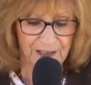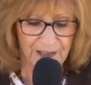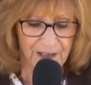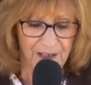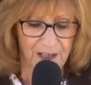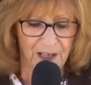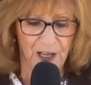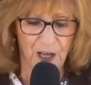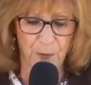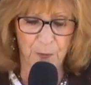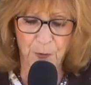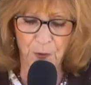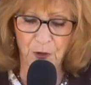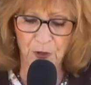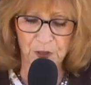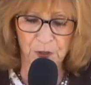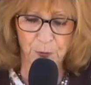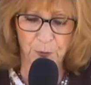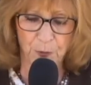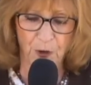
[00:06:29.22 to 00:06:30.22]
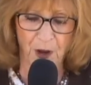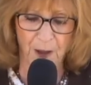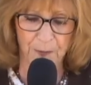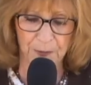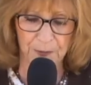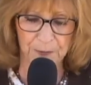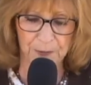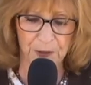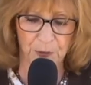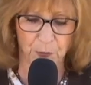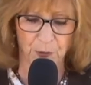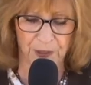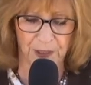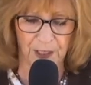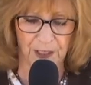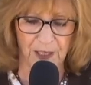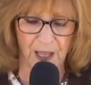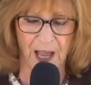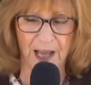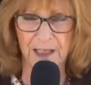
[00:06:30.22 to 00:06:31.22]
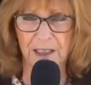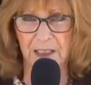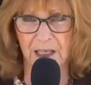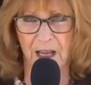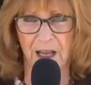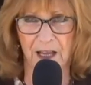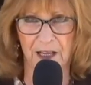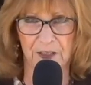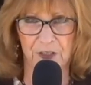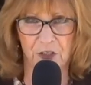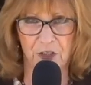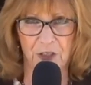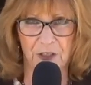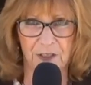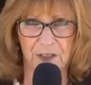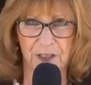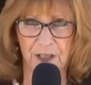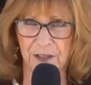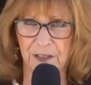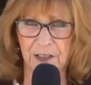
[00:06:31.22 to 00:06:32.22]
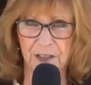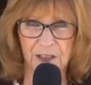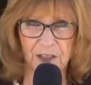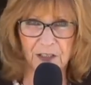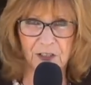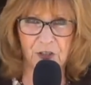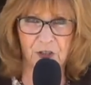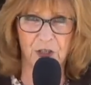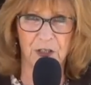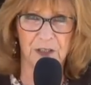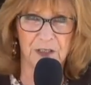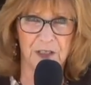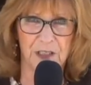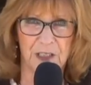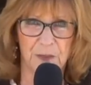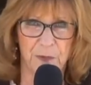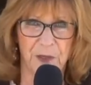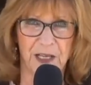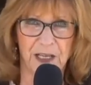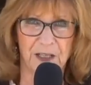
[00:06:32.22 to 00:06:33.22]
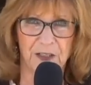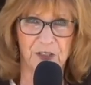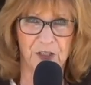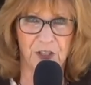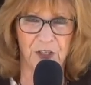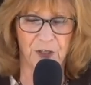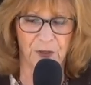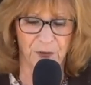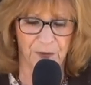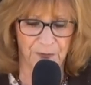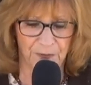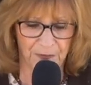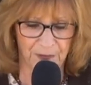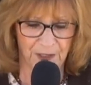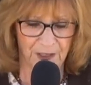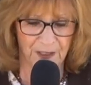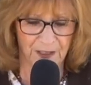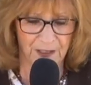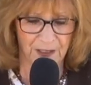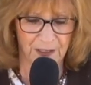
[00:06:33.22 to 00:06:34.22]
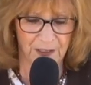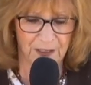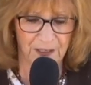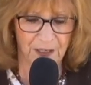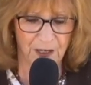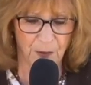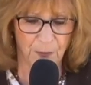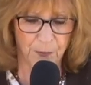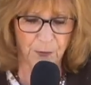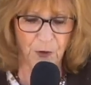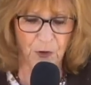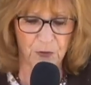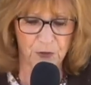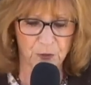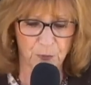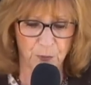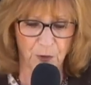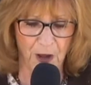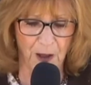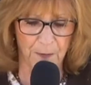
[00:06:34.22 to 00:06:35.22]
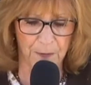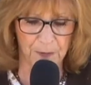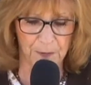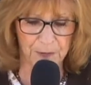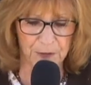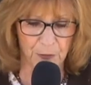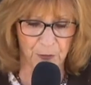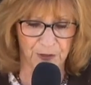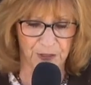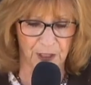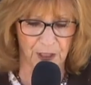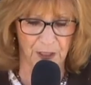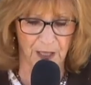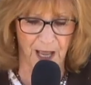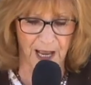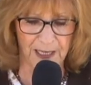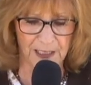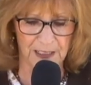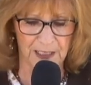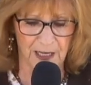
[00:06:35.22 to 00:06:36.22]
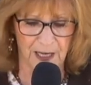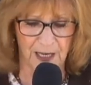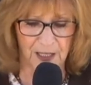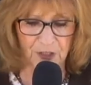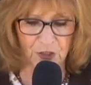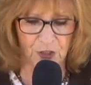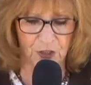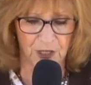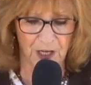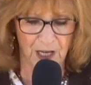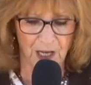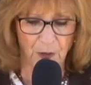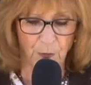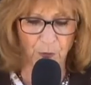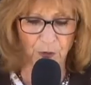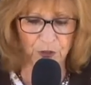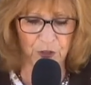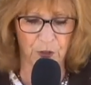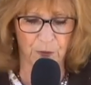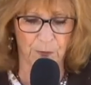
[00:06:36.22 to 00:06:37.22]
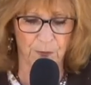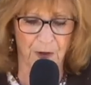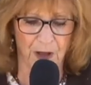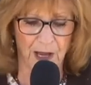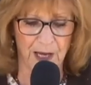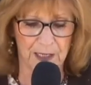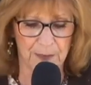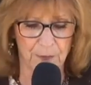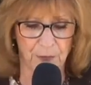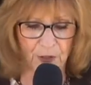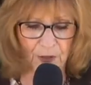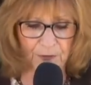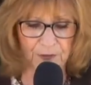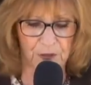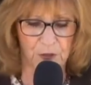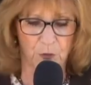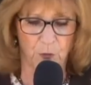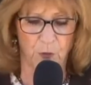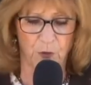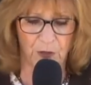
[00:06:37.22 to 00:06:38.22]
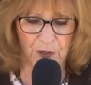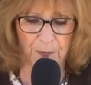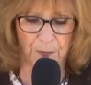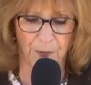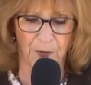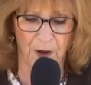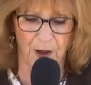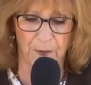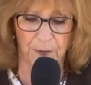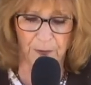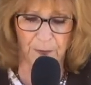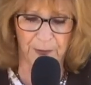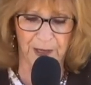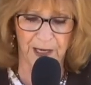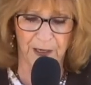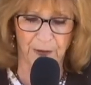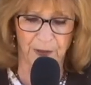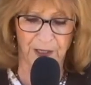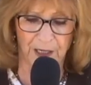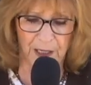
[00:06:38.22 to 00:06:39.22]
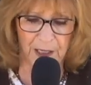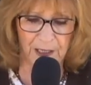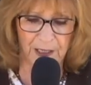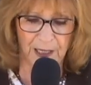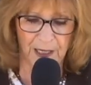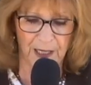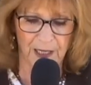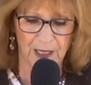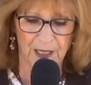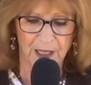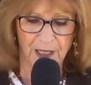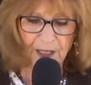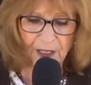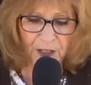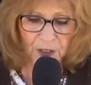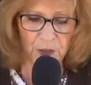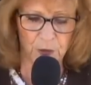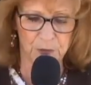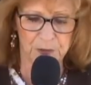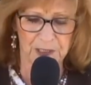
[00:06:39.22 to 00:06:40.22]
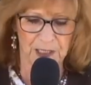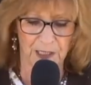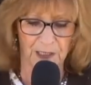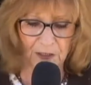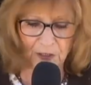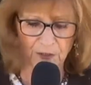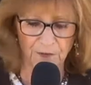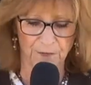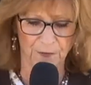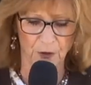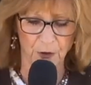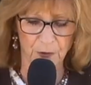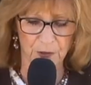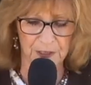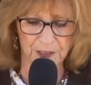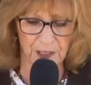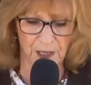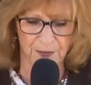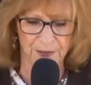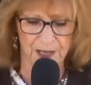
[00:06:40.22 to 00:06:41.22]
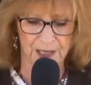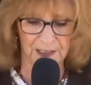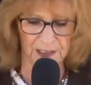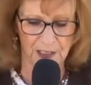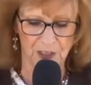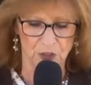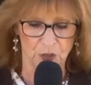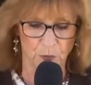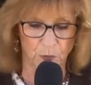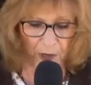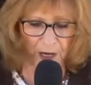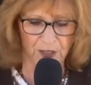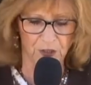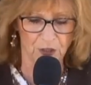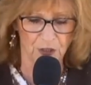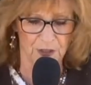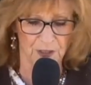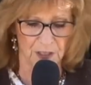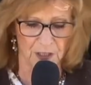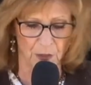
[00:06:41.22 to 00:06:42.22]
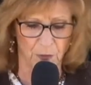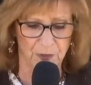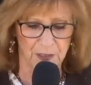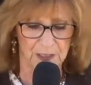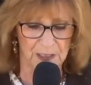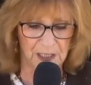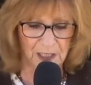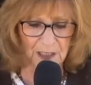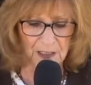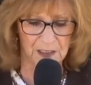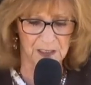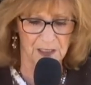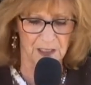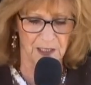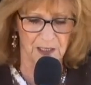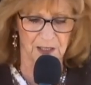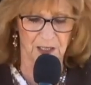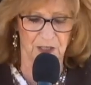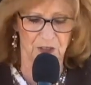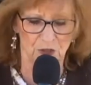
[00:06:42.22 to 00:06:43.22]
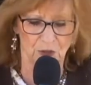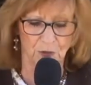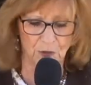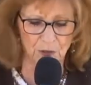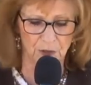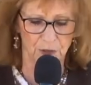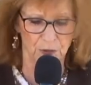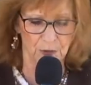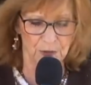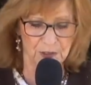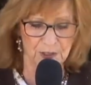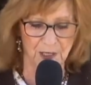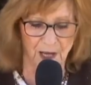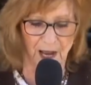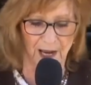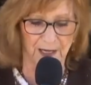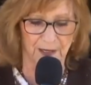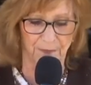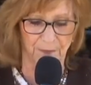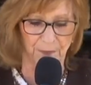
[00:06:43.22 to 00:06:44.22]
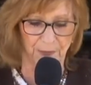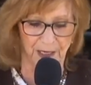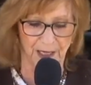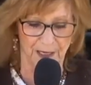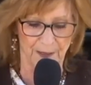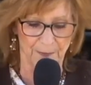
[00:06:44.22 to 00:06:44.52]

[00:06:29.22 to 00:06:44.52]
Approach problems with a light touch. Now, this is Jesus speaking to you. Approach problems with a light touch. When your mind moves toward a problem area, you tend to focus on that situation so intensely that you lose sight of me.